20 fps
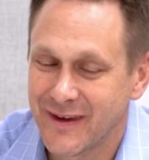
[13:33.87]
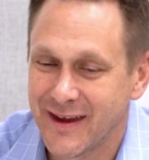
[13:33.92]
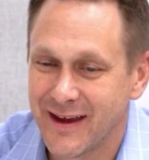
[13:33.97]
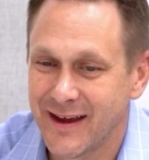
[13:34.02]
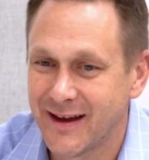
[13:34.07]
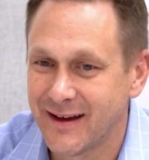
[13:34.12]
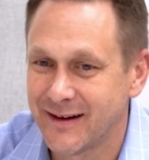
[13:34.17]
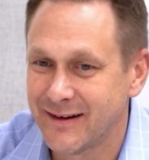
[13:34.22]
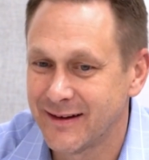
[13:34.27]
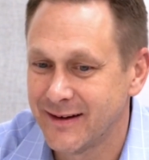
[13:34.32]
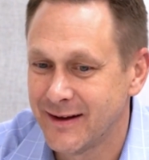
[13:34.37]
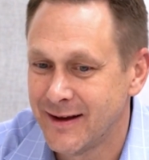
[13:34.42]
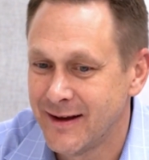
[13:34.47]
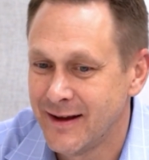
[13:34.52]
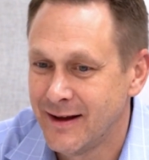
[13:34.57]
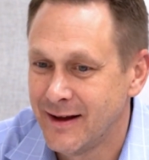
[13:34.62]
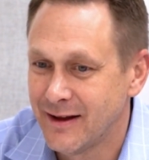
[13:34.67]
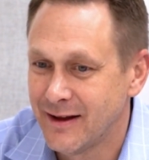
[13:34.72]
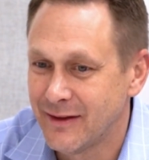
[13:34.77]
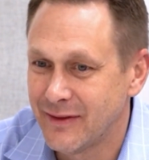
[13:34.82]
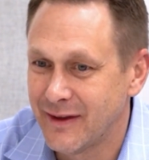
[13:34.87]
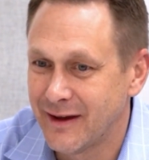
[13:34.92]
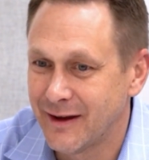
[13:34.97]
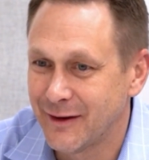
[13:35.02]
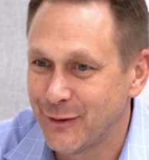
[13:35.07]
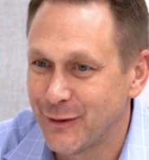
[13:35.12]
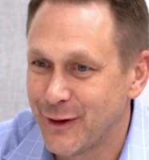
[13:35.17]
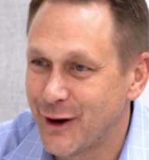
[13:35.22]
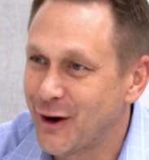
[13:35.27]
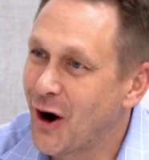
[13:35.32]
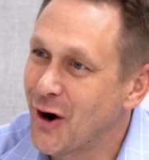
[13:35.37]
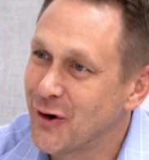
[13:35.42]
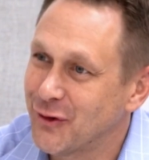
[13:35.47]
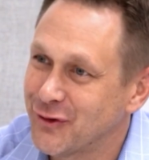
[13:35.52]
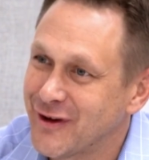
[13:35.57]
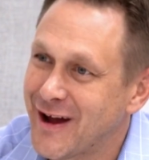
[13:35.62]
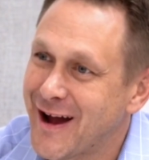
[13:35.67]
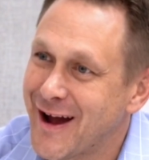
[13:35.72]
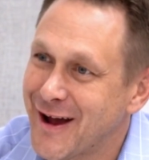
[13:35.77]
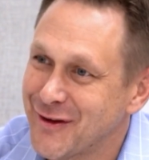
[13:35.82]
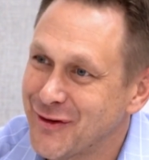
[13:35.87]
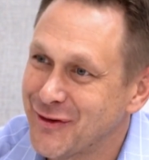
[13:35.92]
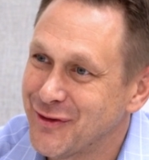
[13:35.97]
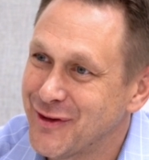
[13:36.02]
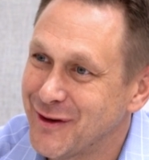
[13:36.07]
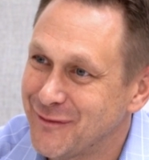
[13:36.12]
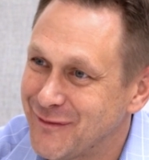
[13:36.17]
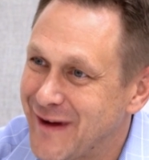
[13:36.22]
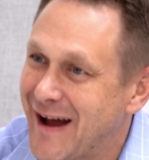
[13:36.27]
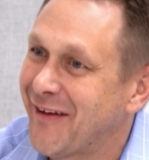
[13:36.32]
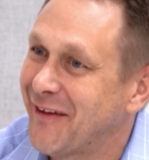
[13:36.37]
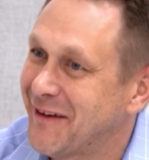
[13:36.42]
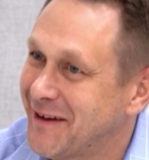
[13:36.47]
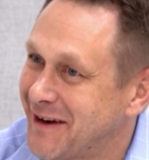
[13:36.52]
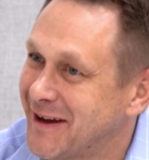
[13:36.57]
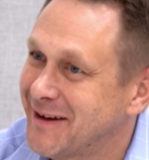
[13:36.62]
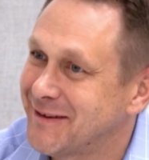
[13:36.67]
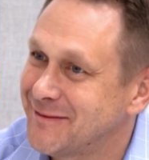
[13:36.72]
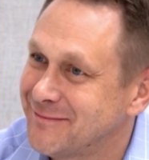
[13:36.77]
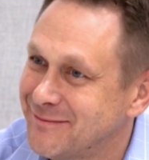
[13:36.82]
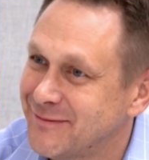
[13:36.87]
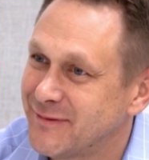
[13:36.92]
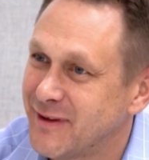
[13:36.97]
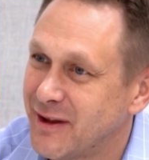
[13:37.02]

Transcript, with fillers: and that there are signs that validate